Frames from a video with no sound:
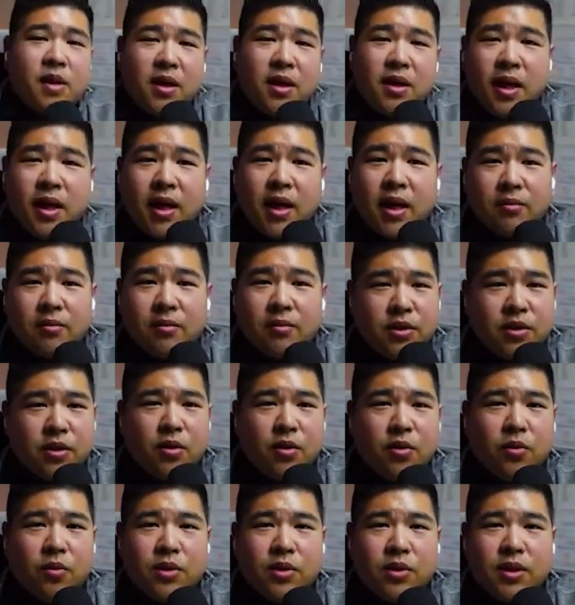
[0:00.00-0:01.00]
yeah
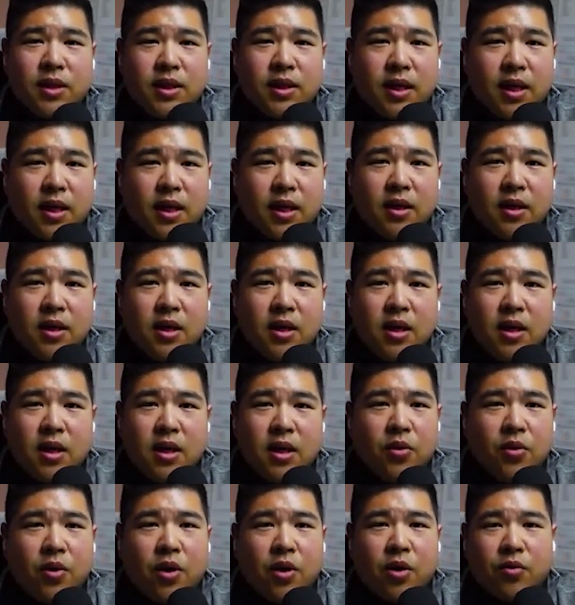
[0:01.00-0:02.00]
so once again
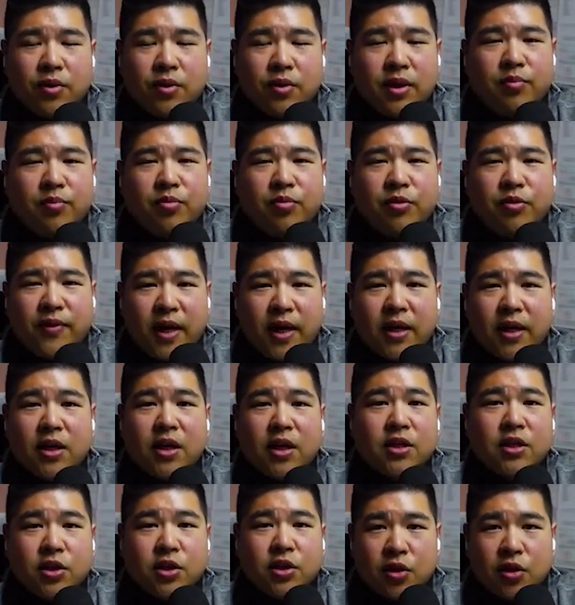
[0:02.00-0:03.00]
you are really providing
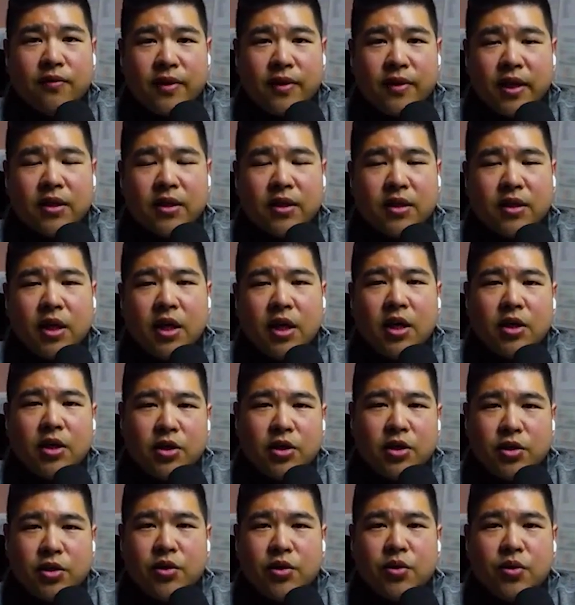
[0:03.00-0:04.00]
a service
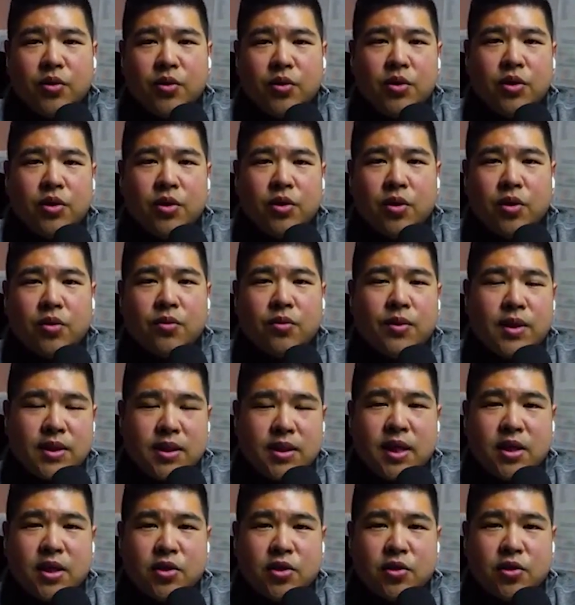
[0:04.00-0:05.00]
to your
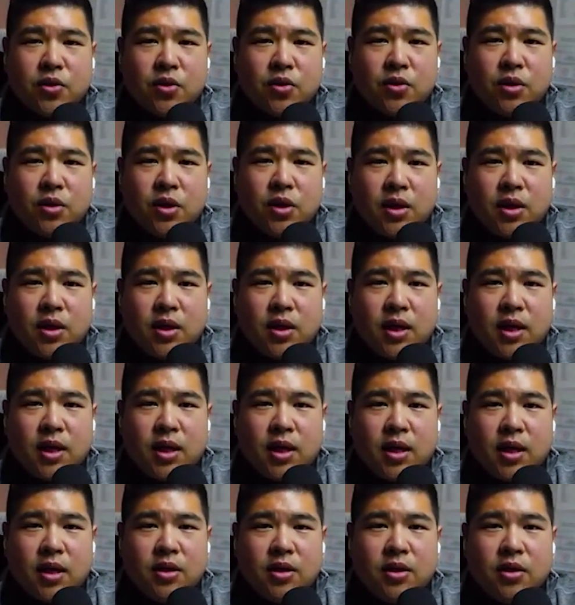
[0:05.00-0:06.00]
residential
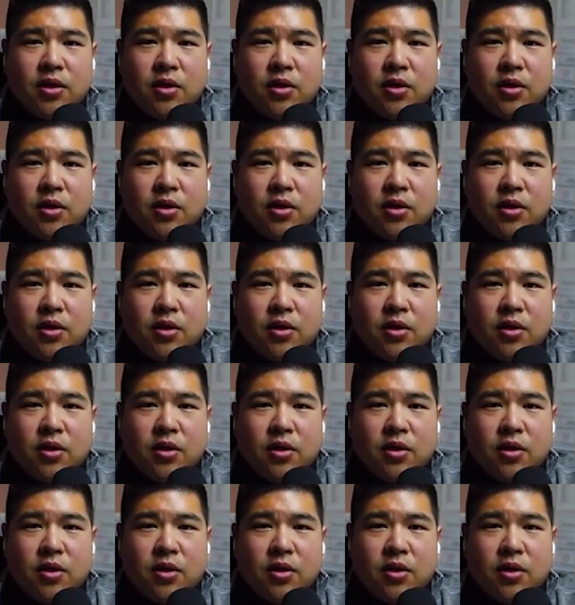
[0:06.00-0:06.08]
uh,